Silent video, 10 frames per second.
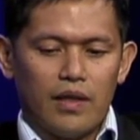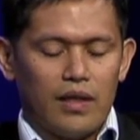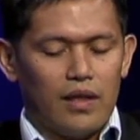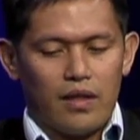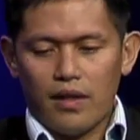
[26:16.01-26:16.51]

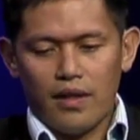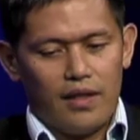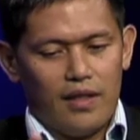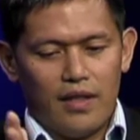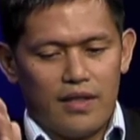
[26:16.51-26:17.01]

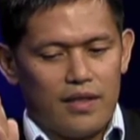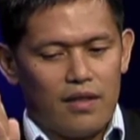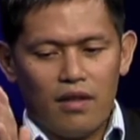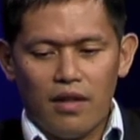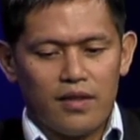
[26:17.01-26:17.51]
it is
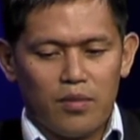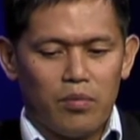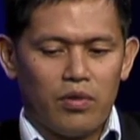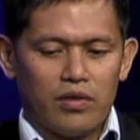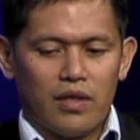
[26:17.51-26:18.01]
an
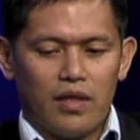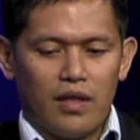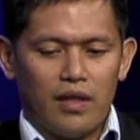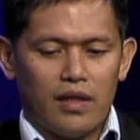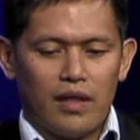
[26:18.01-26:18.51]
awesome book that
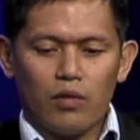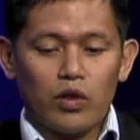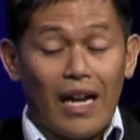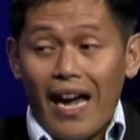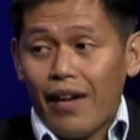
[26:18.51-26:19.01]

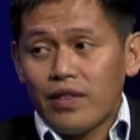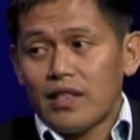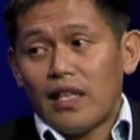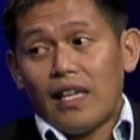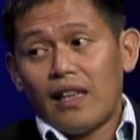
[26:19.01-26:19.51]
that I haven't
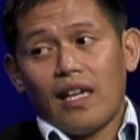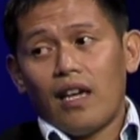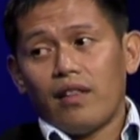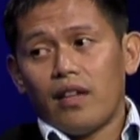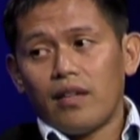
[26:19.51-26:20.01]
seen anything
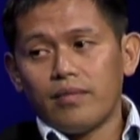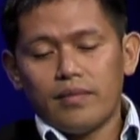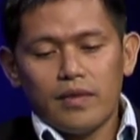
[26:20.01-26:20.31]
out there.